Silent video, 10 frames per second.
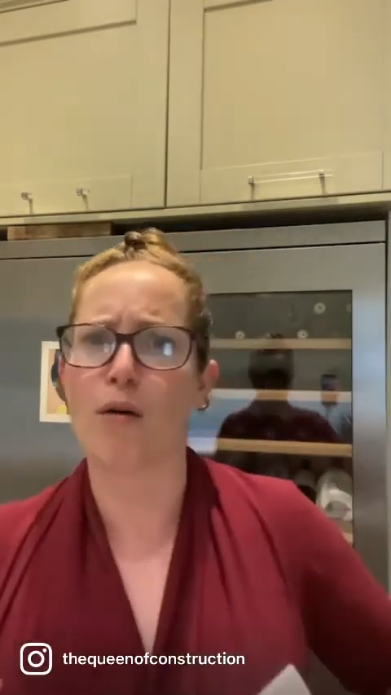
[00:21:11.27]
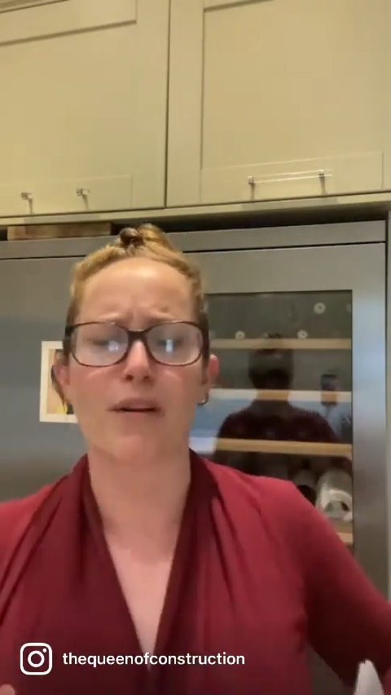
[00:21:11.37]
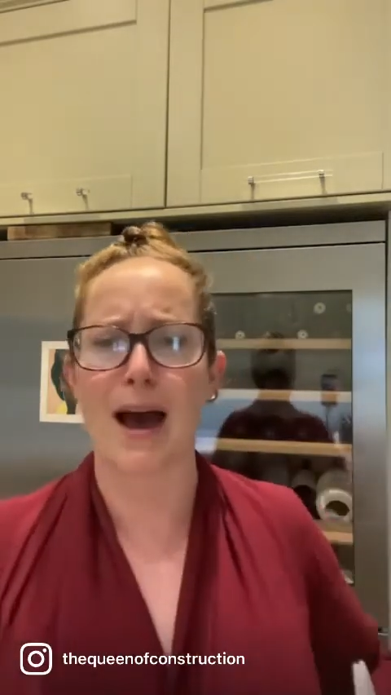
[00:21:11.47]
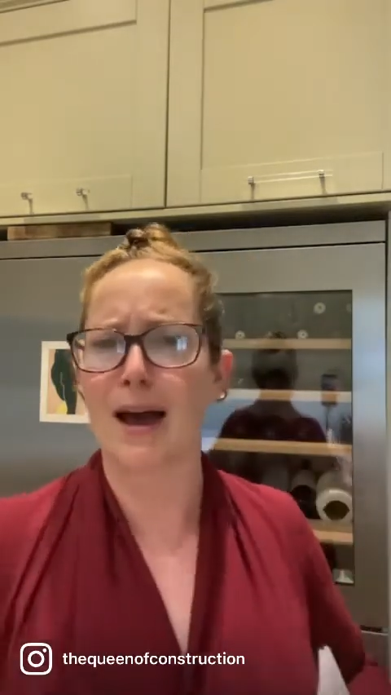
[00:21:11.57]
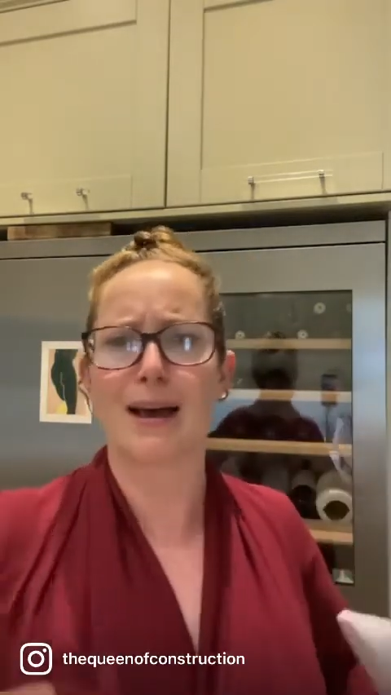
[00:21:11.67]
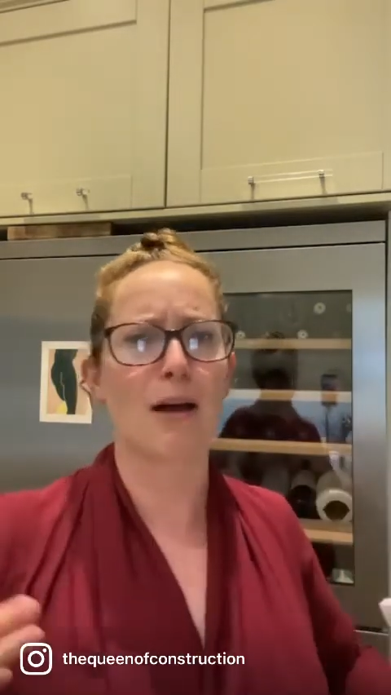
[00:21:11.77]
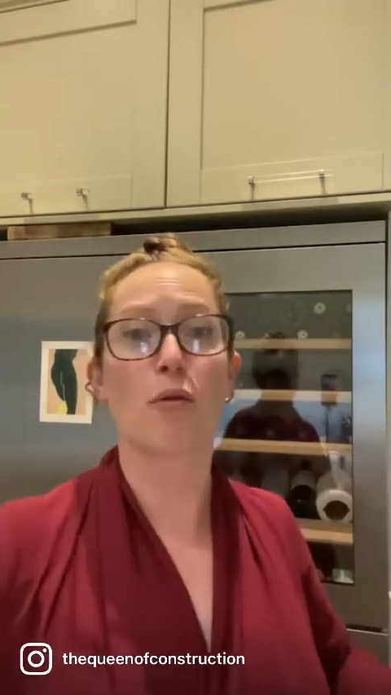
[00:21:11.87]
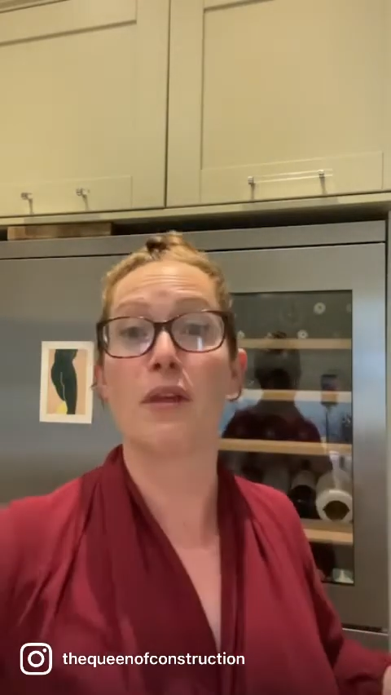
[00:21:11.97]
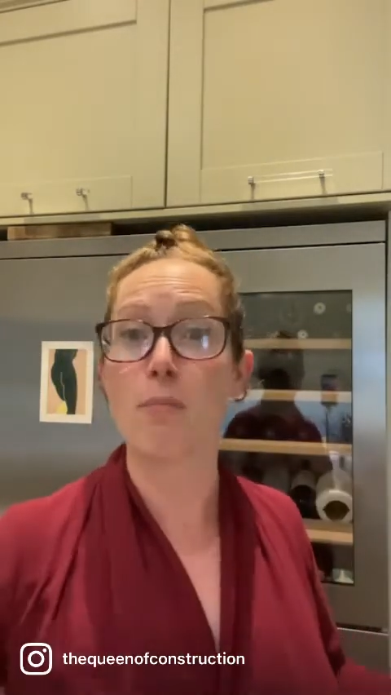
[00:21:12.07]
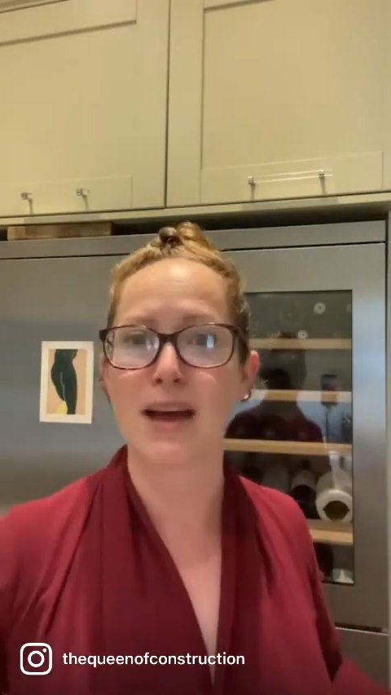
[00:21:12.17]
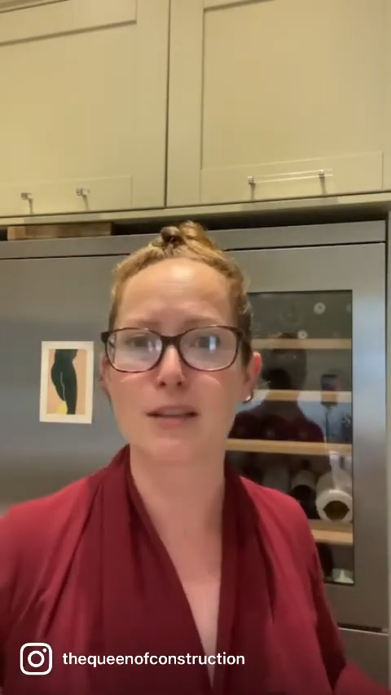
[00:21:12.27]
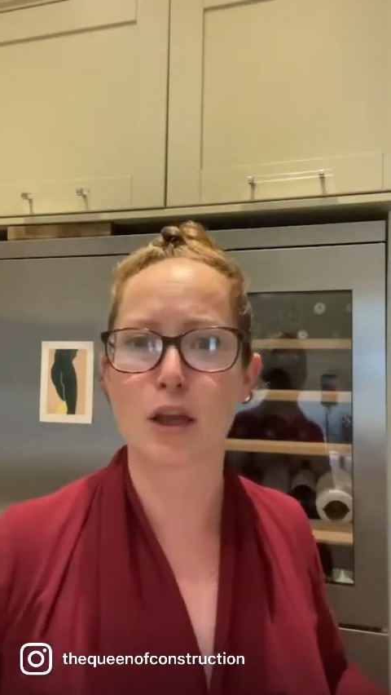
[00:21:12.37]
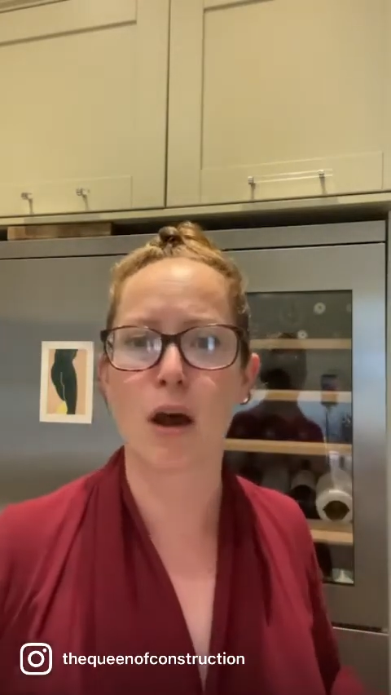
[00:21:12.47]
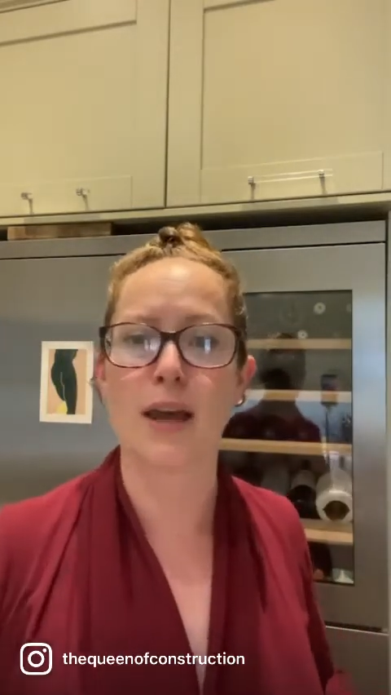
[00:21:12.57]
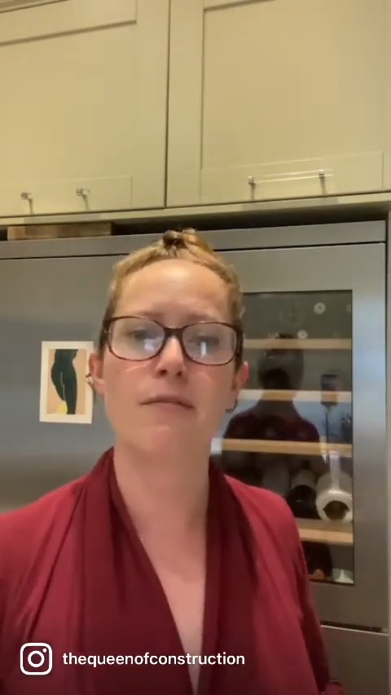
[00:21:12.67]
of our healthy
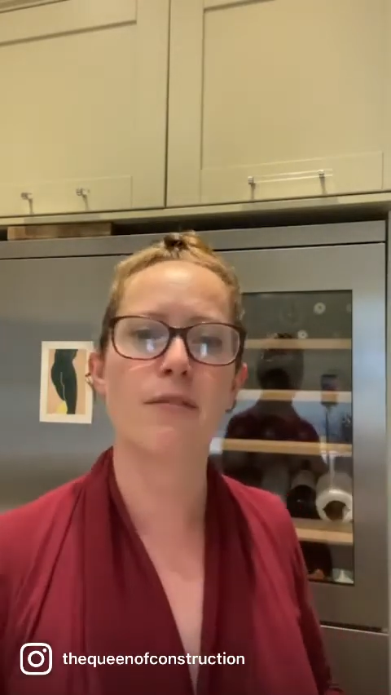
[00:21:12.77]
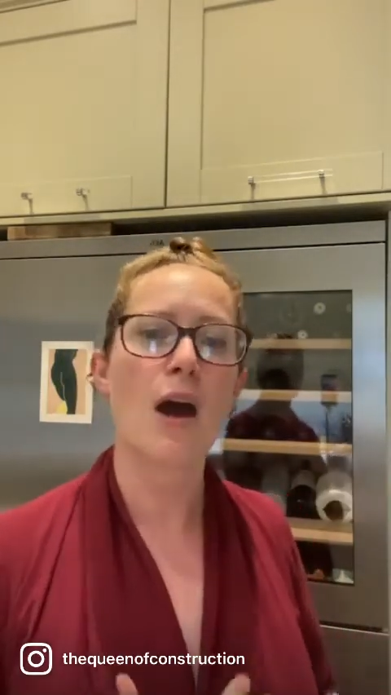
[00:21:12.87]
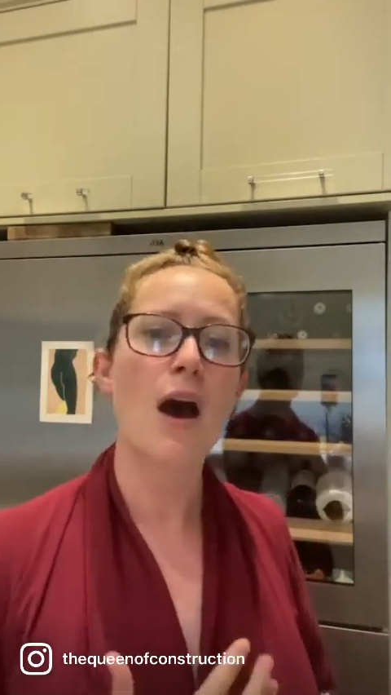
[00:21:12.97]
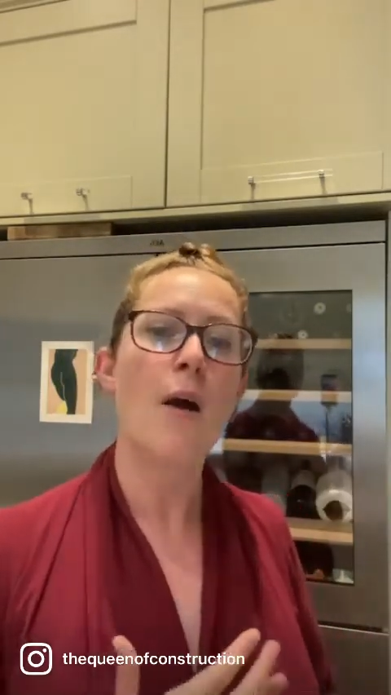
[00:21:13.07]
best life,